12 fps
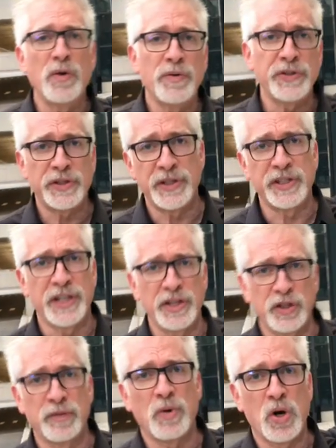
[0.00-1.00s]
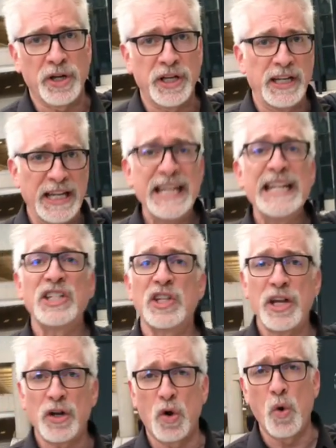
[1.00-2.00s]
owns the sensor market. It is
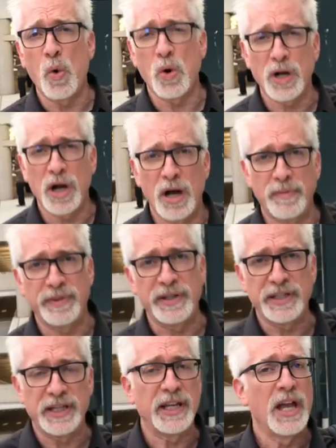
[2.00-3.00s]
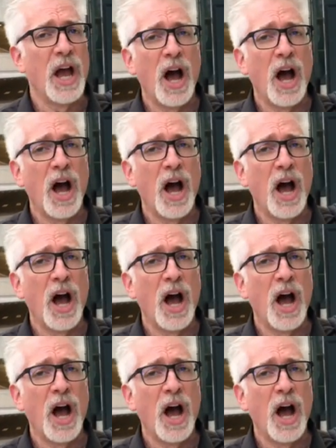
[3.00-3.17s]
their core competency.